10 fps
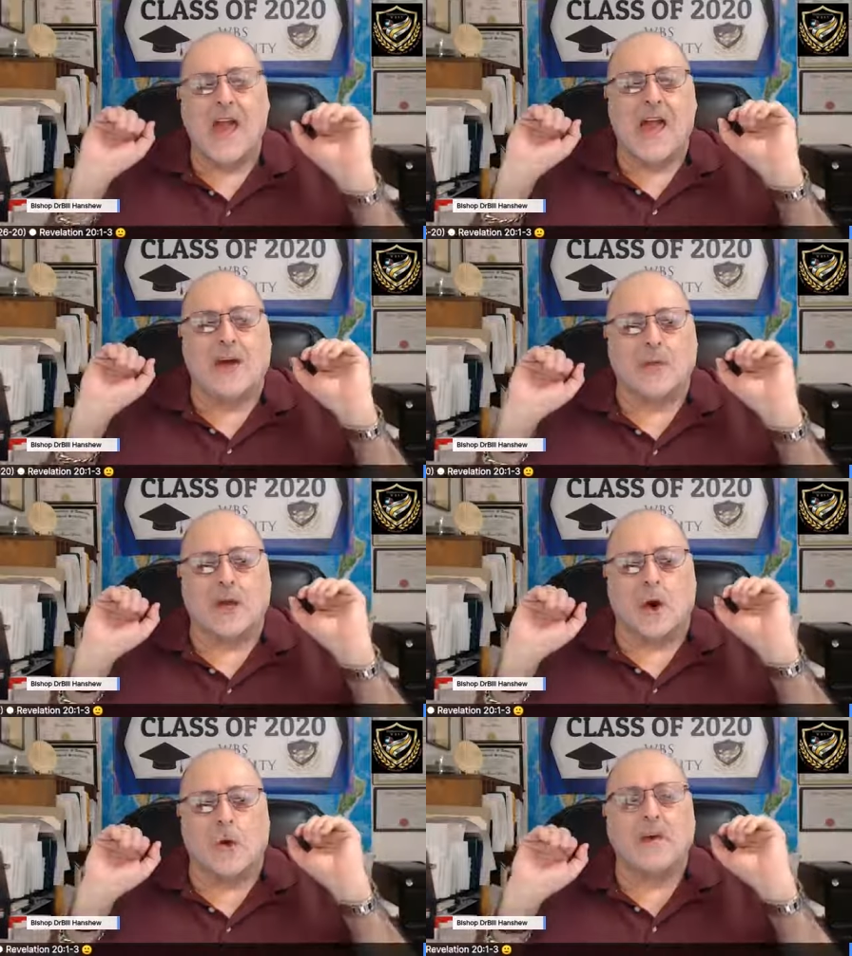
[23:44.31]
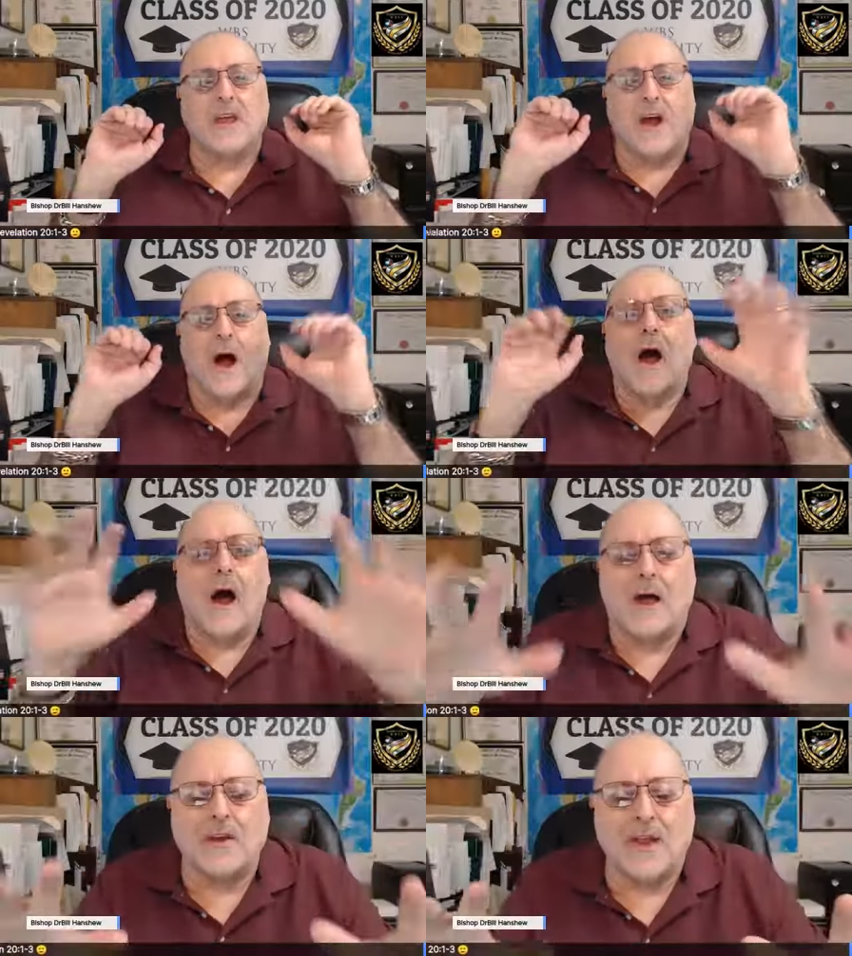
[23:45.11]
And we go
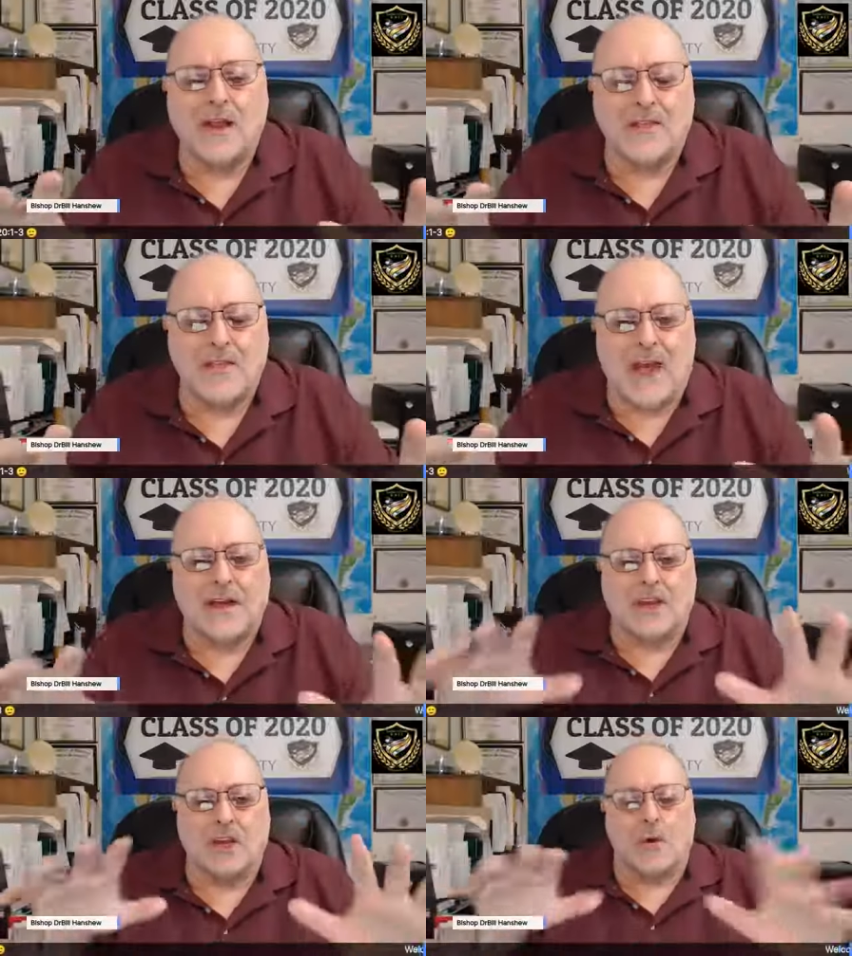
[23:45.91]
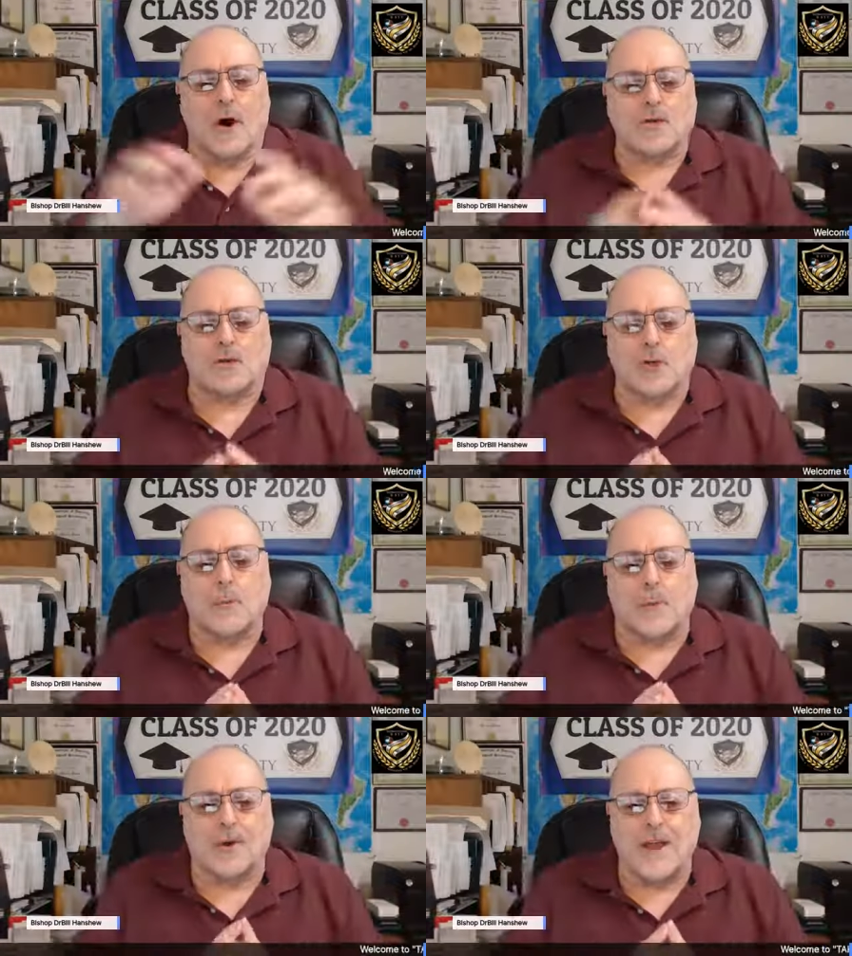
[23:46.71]
beyond that into our
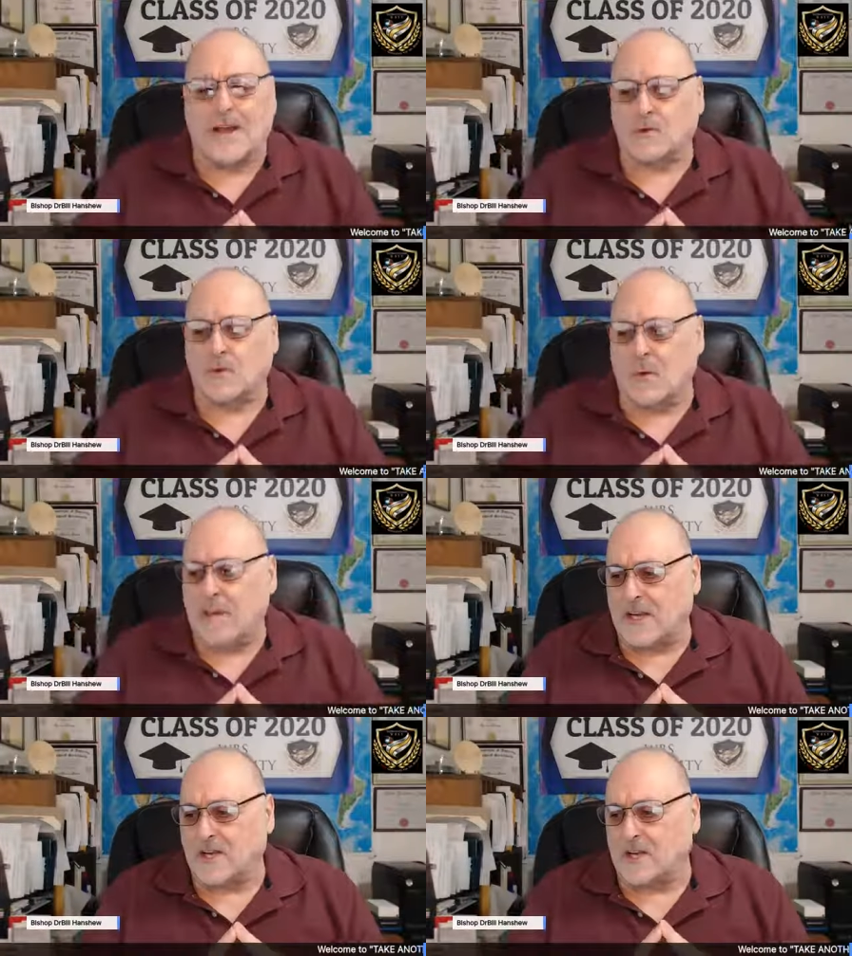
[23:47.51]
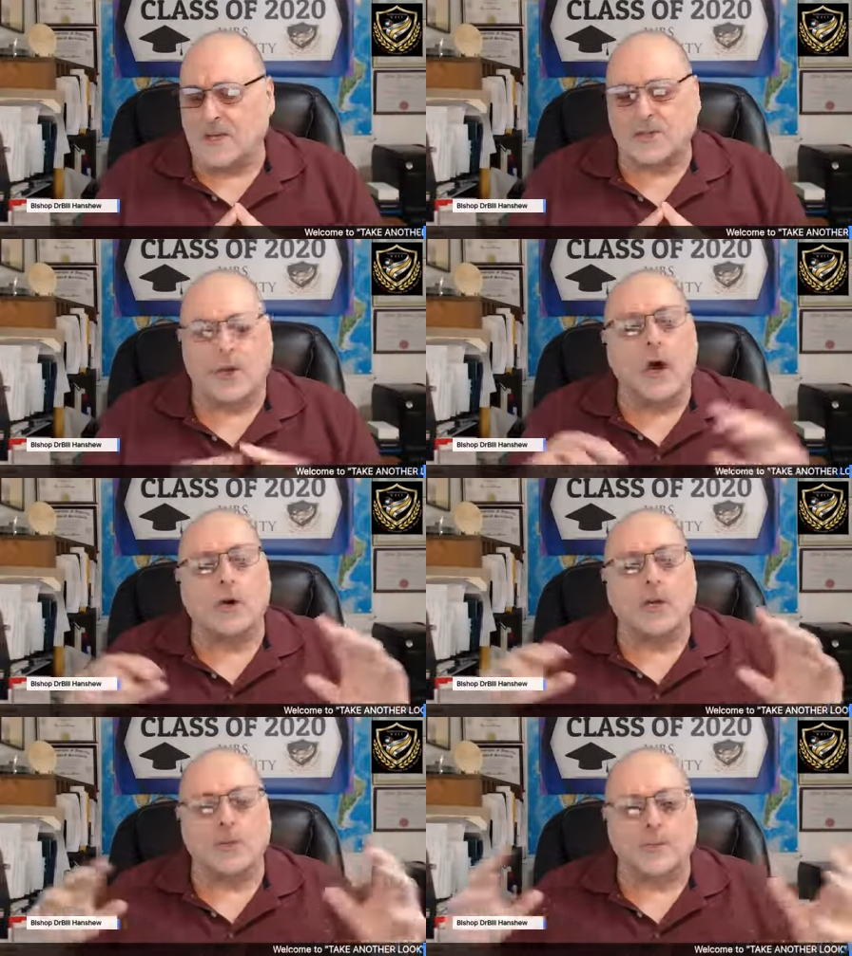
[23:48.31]
supernatural imagination. And the
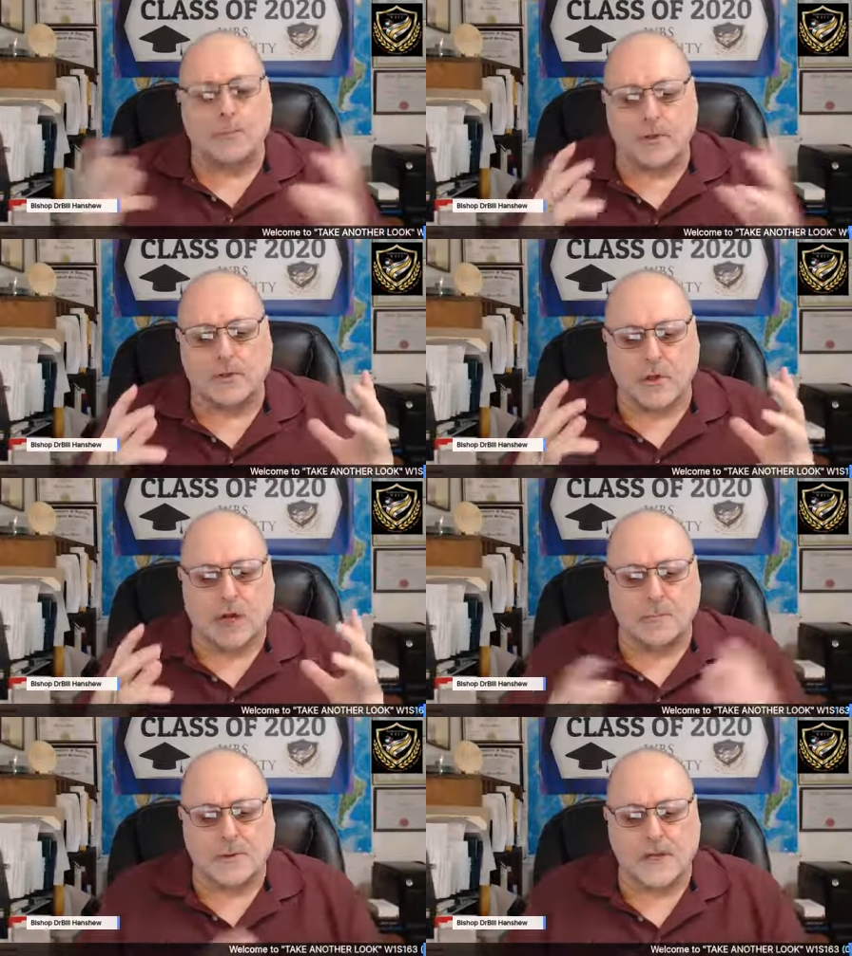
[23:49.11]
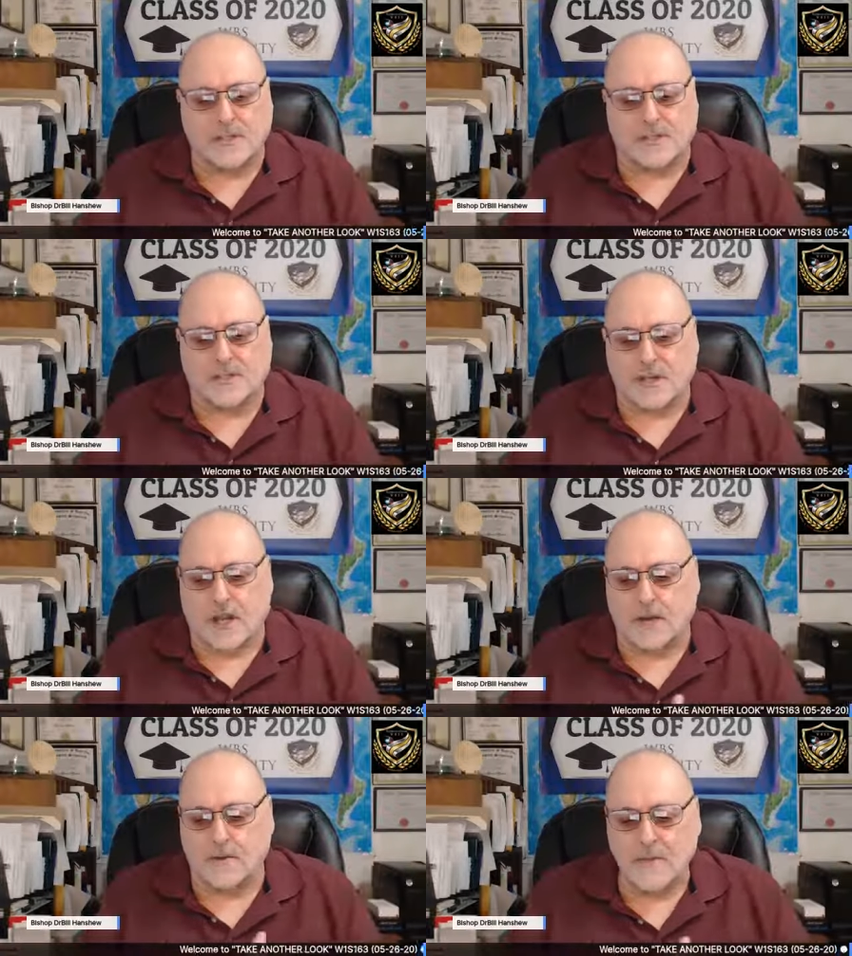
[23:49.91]
Holy Spirit puts all the pieces
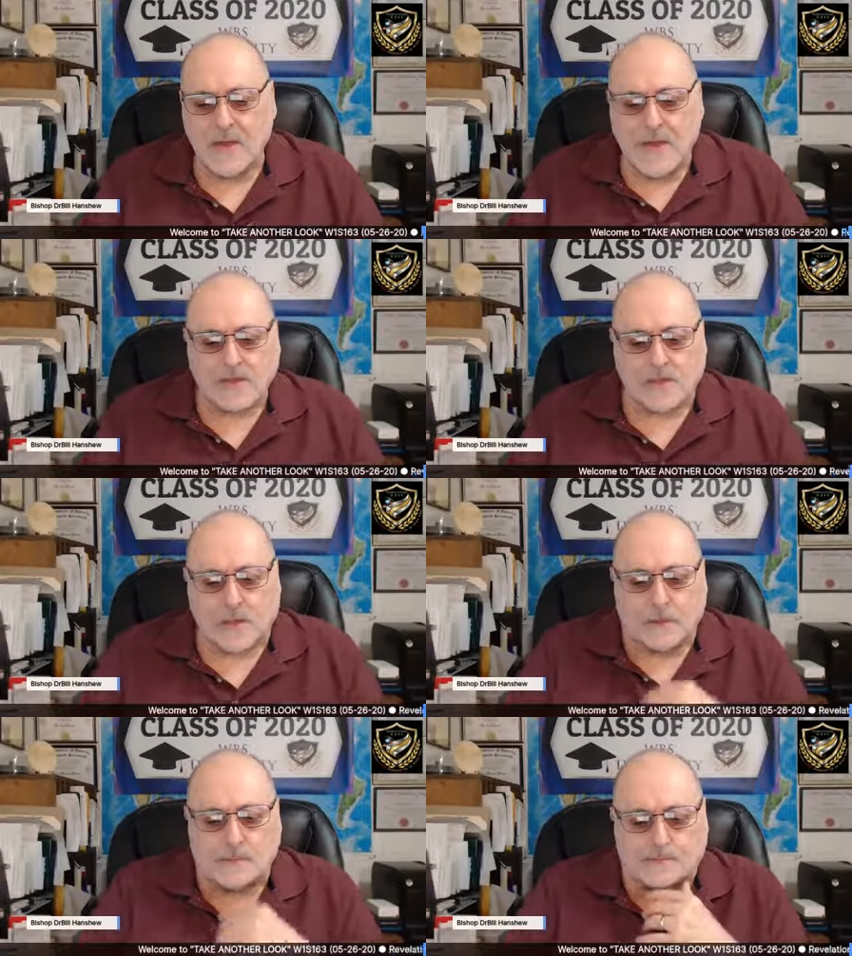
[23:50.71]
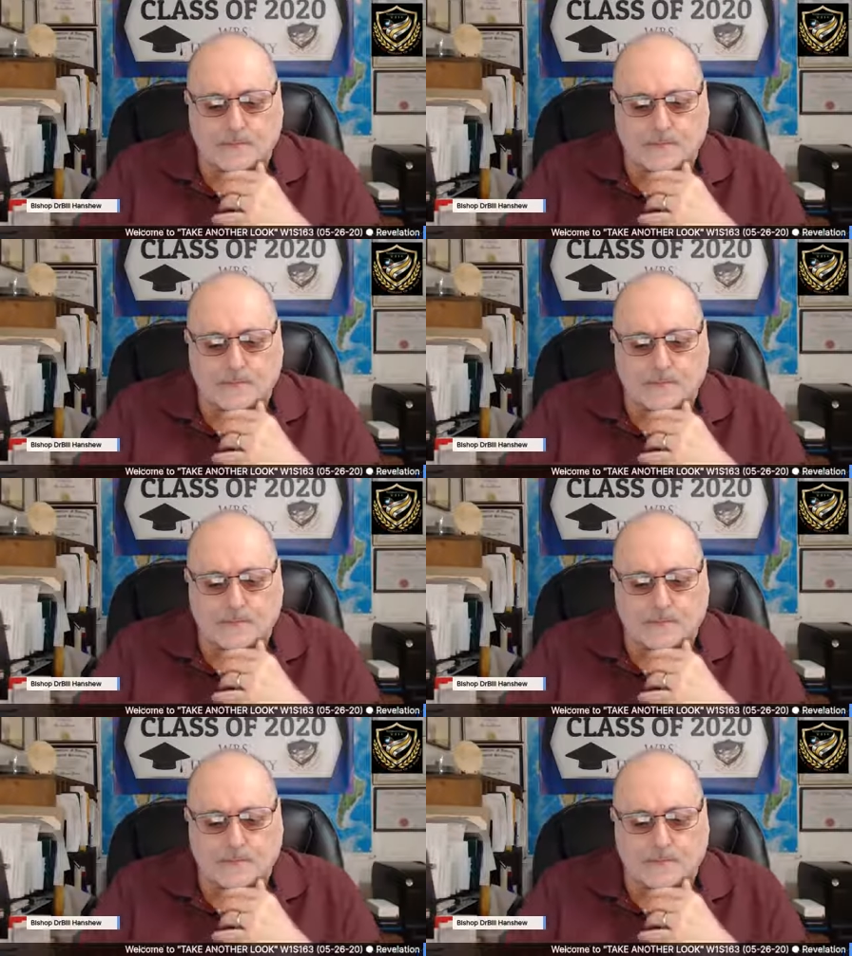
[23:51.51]
together. So